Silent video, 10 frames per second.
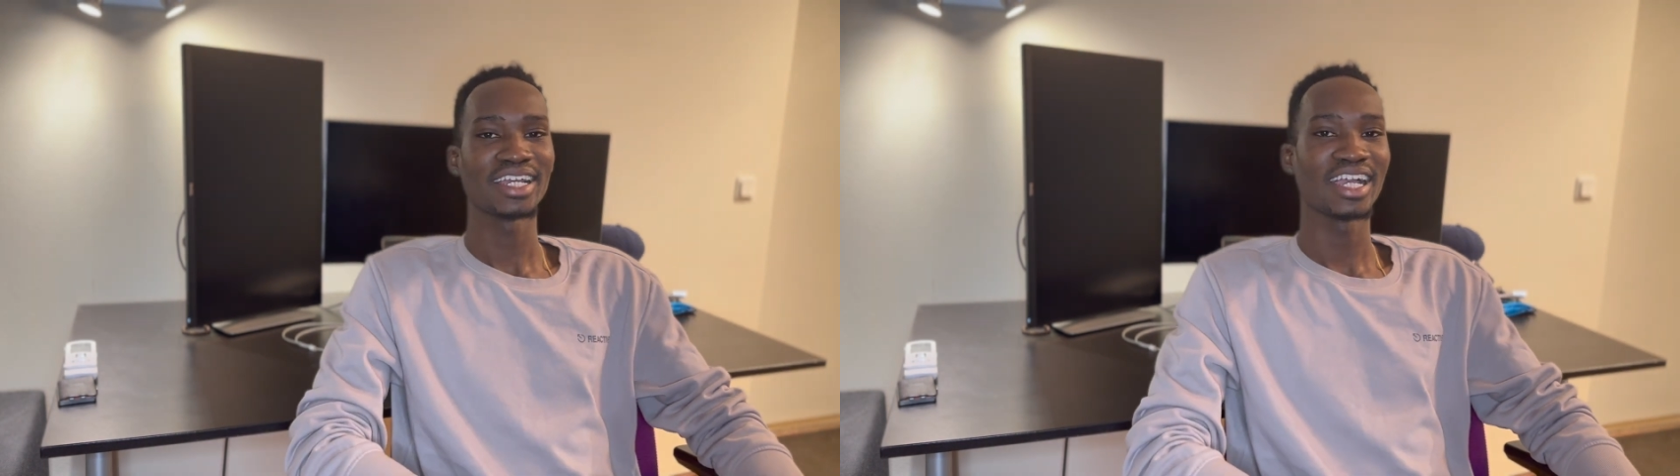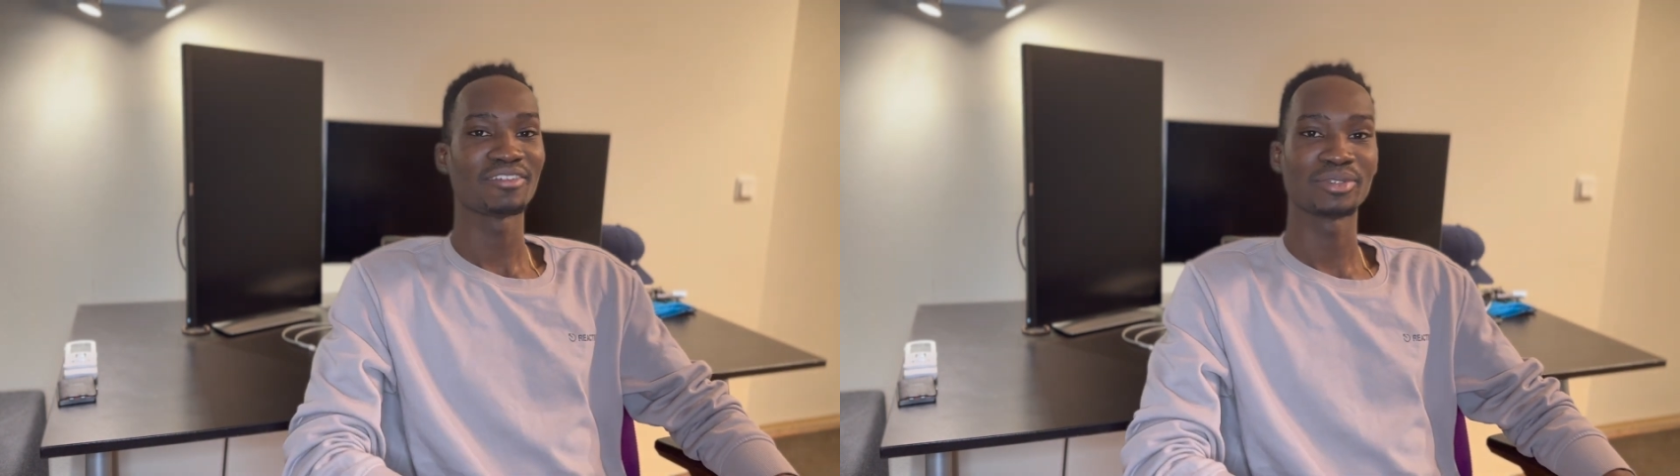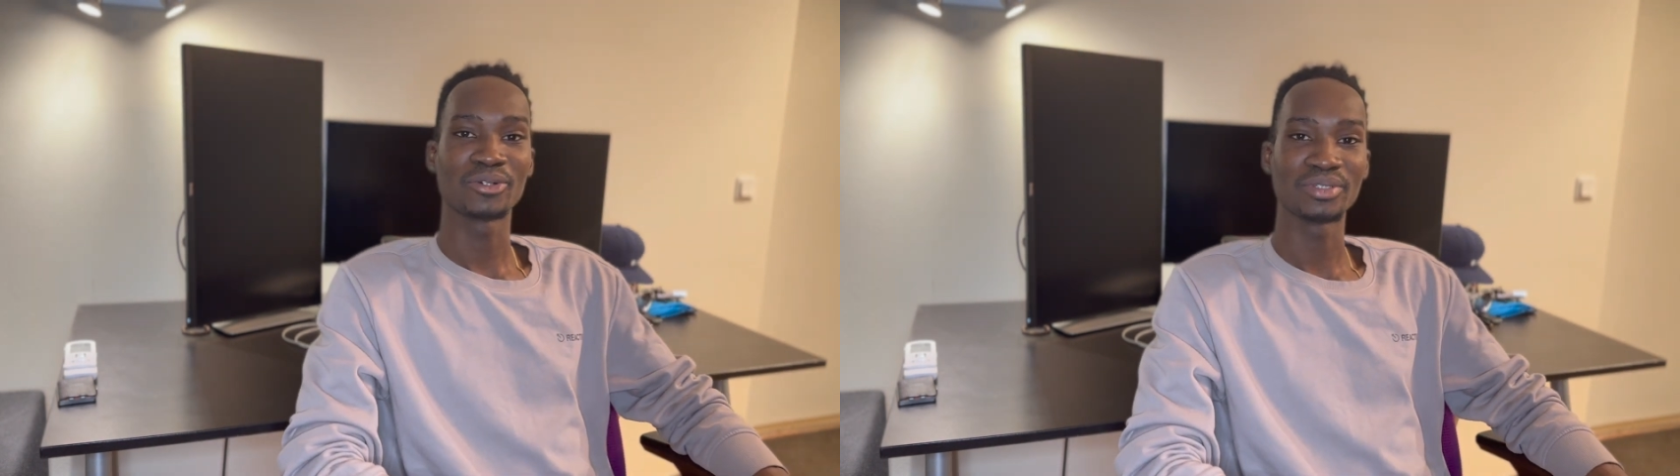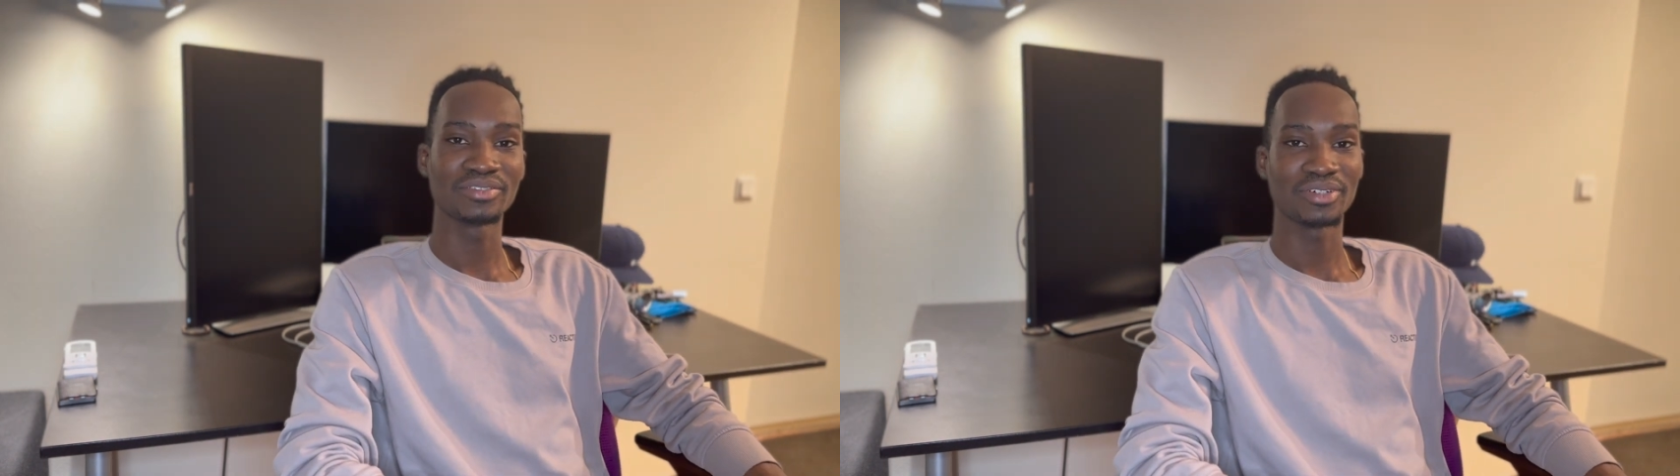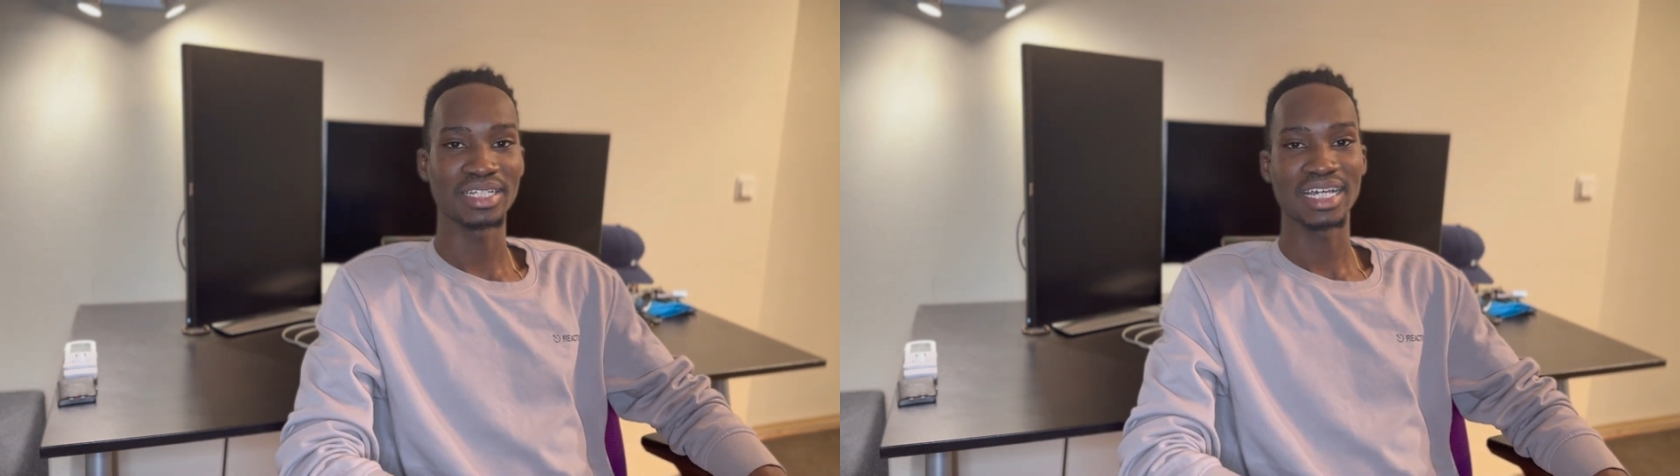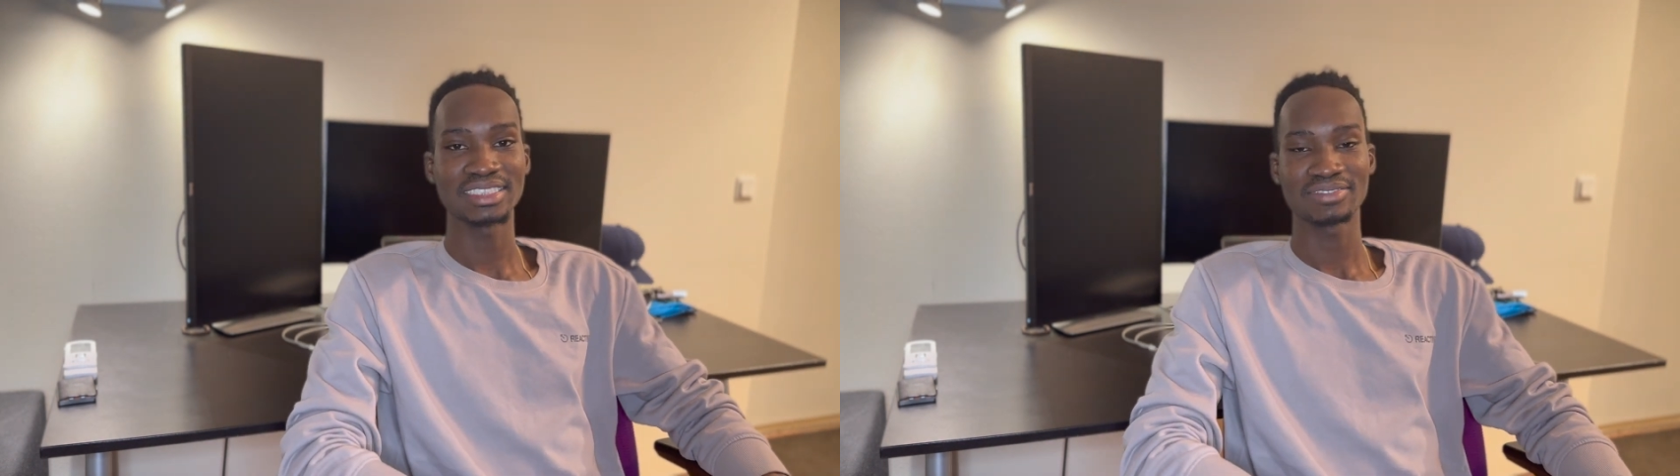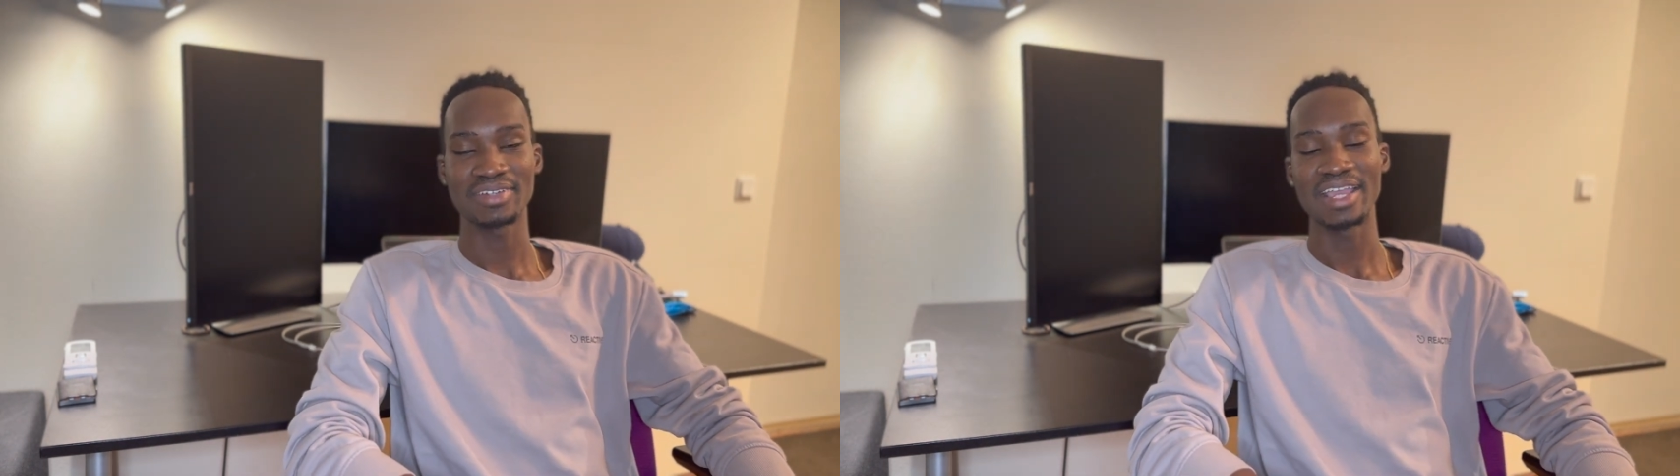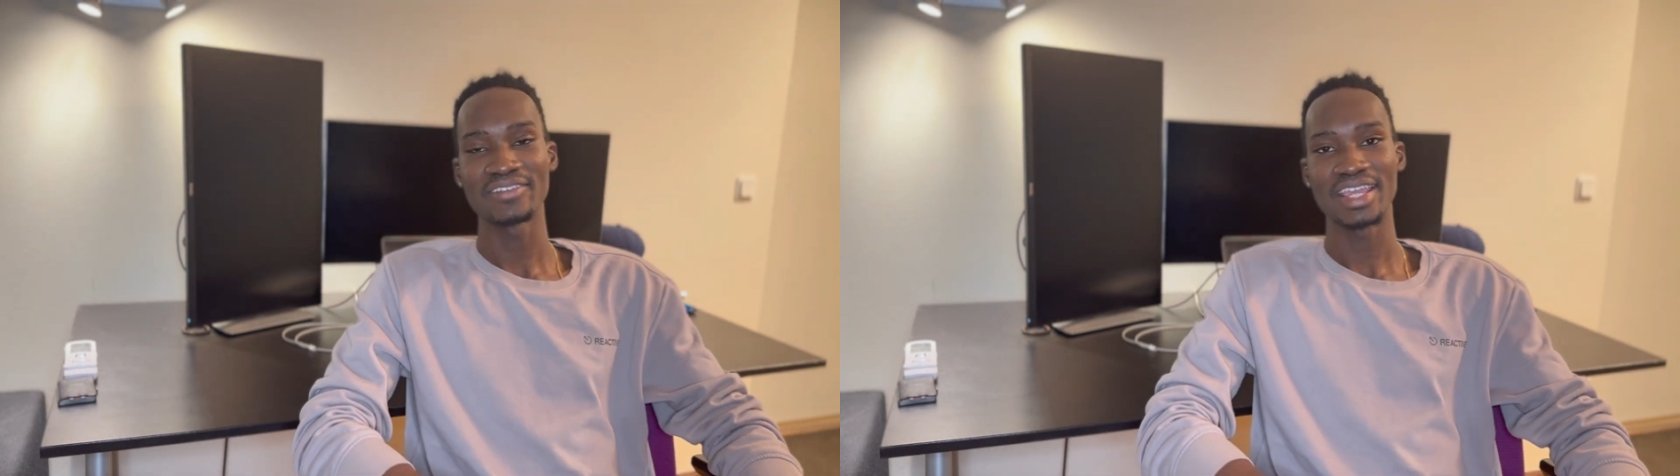I've been coding for the last
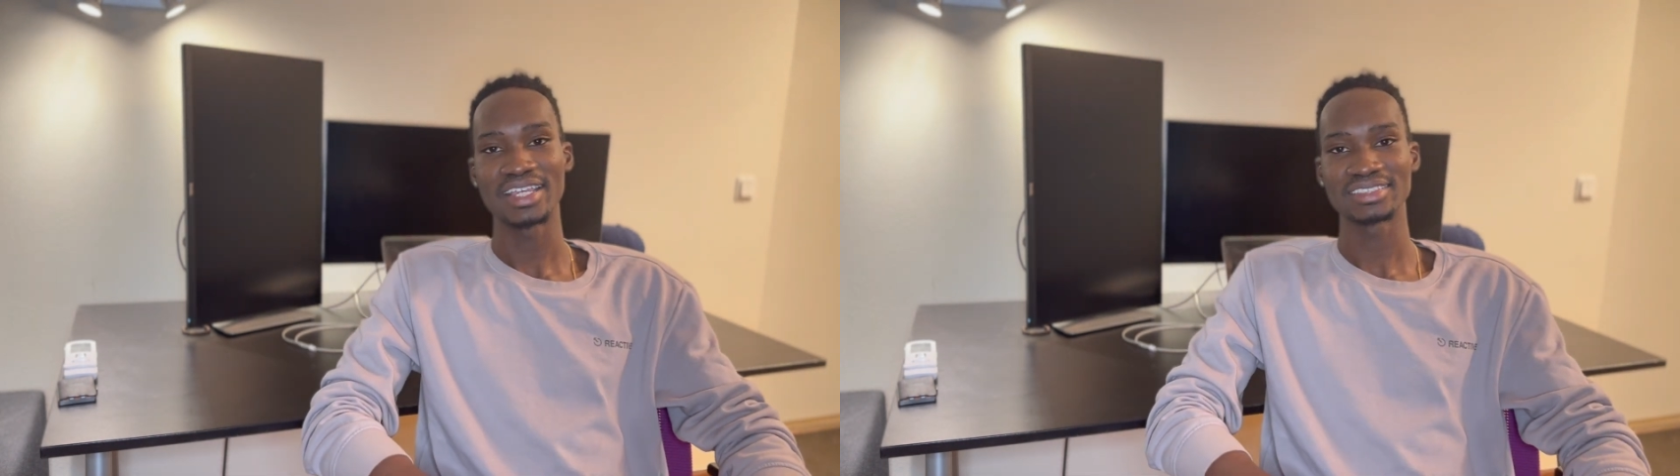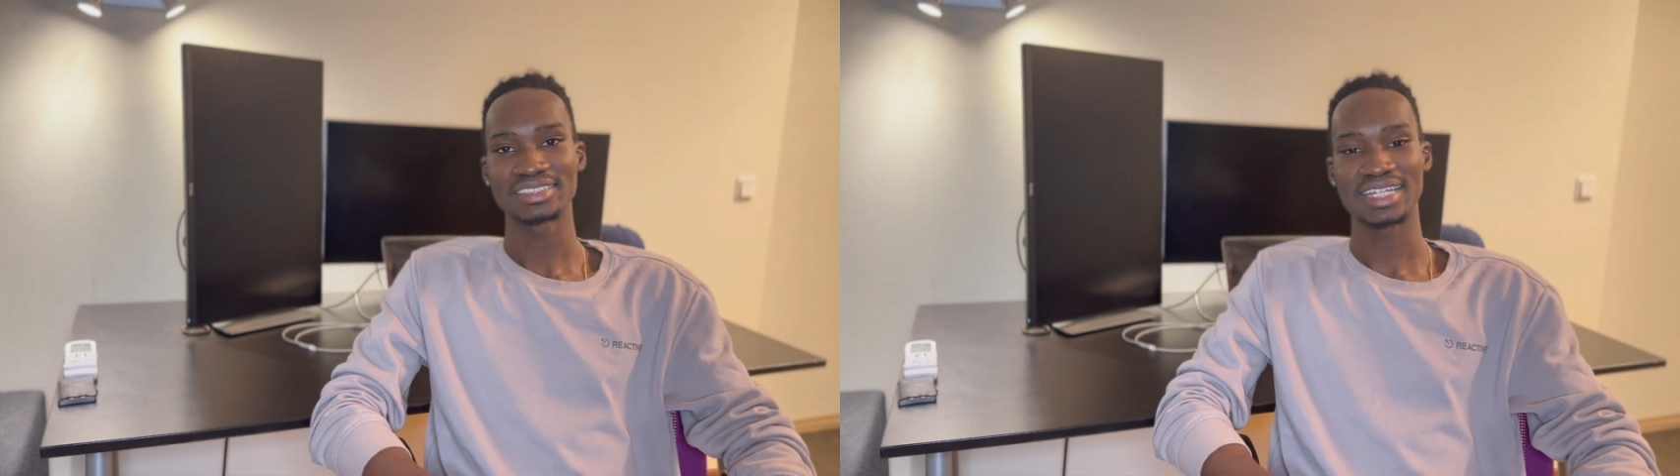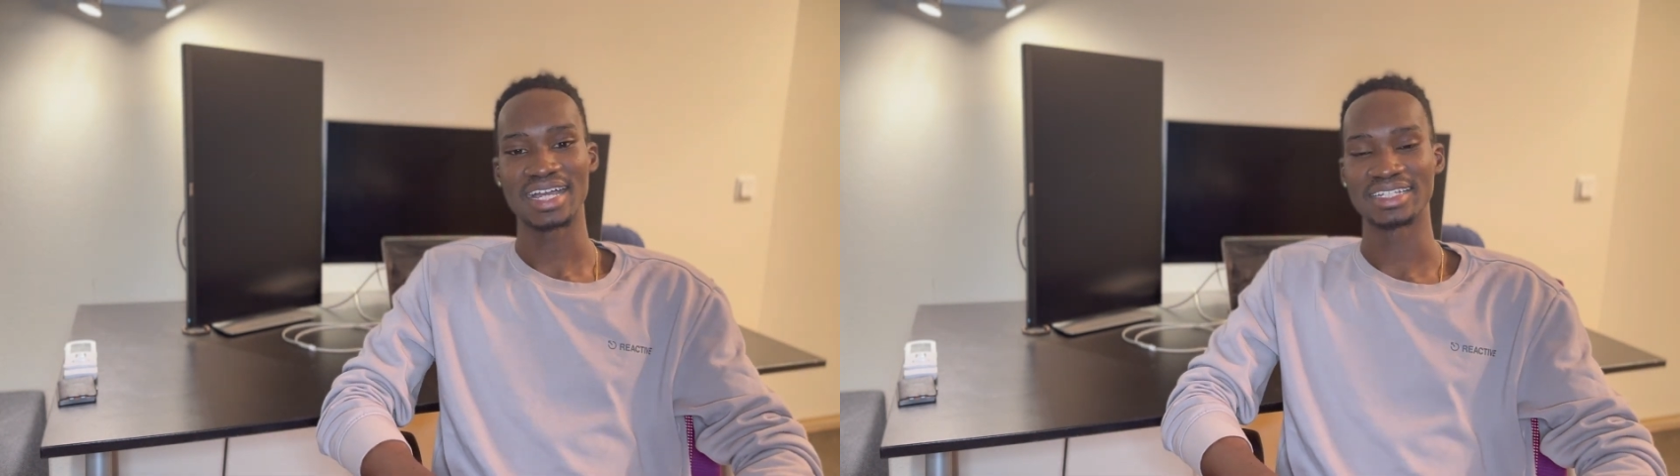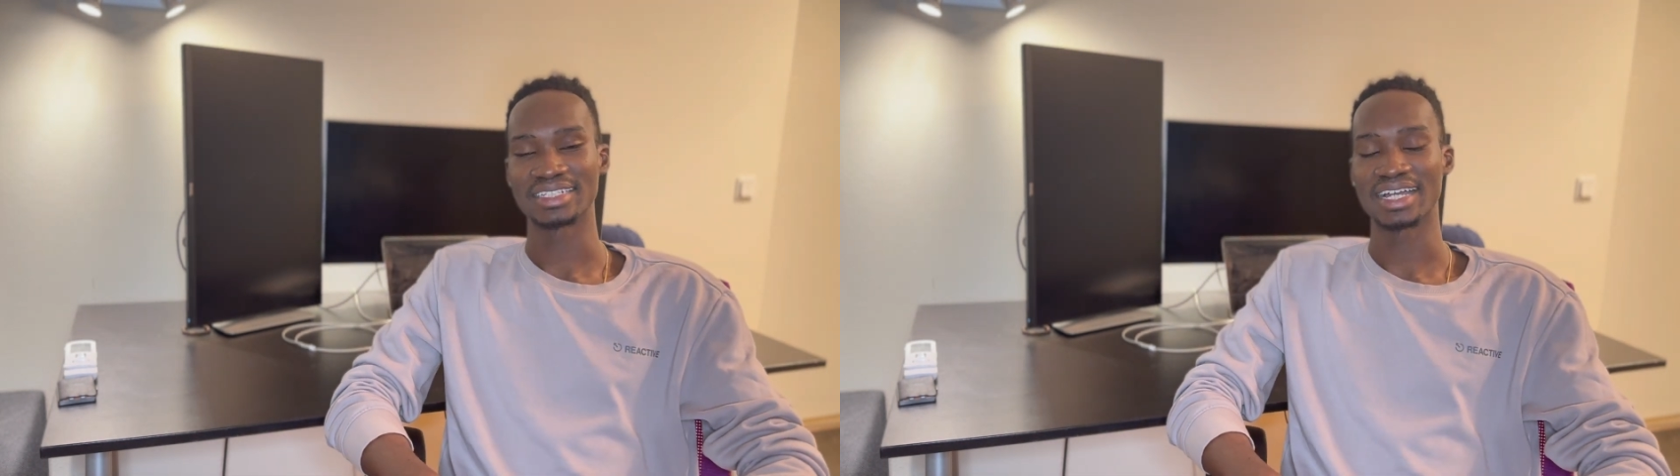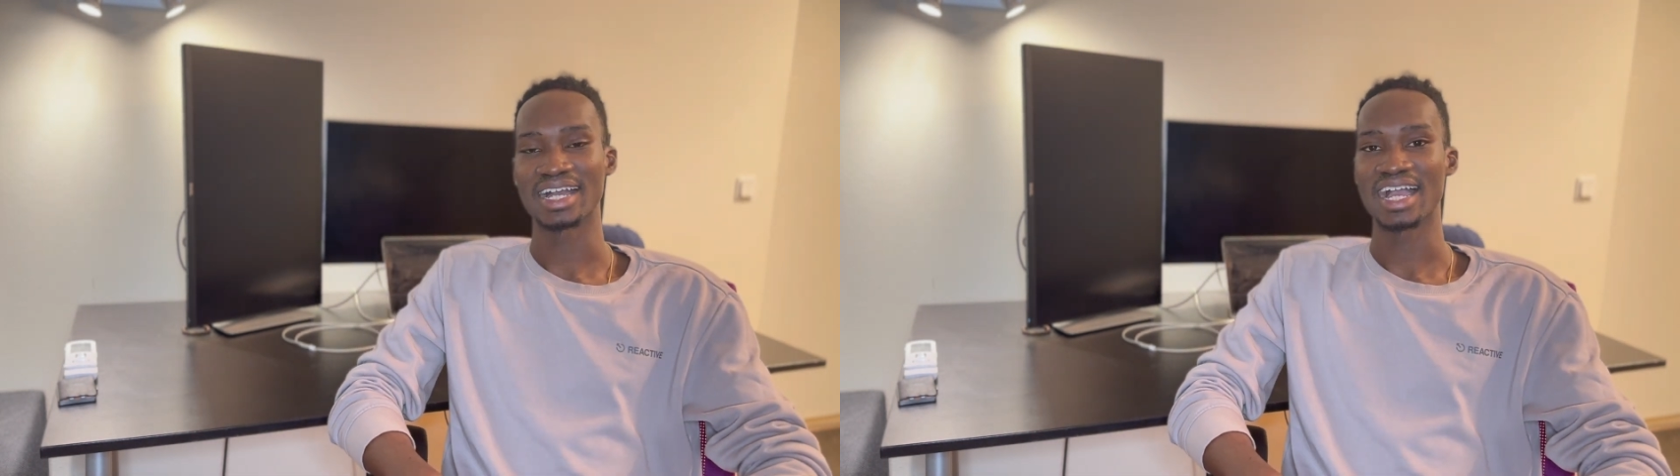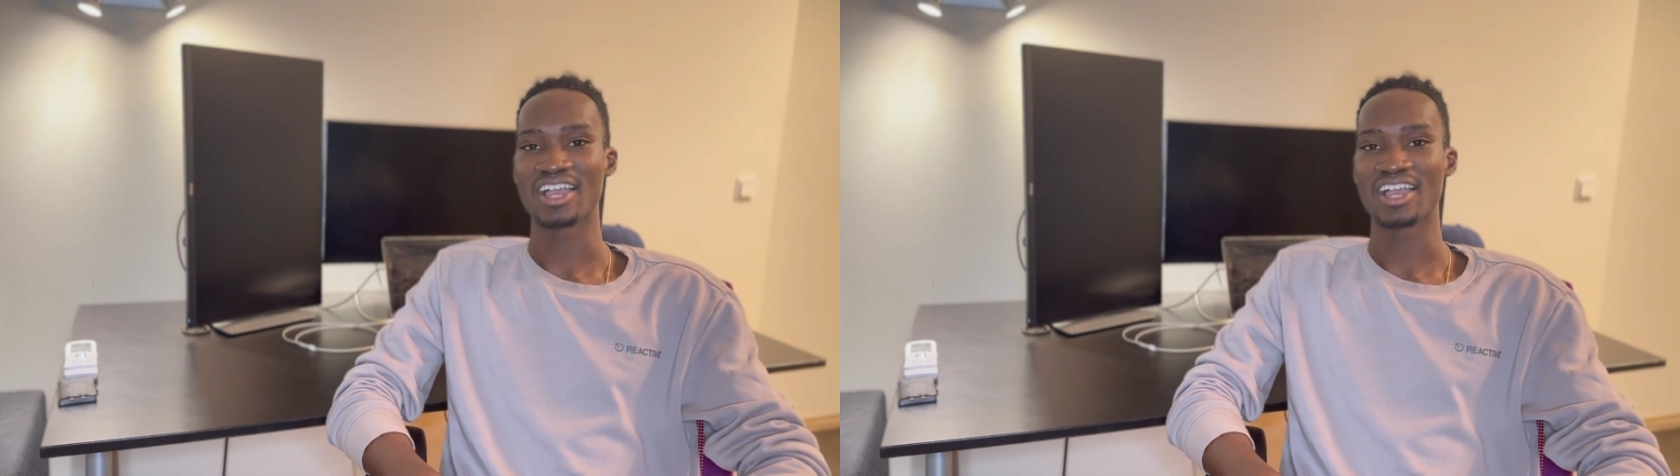five years and uh,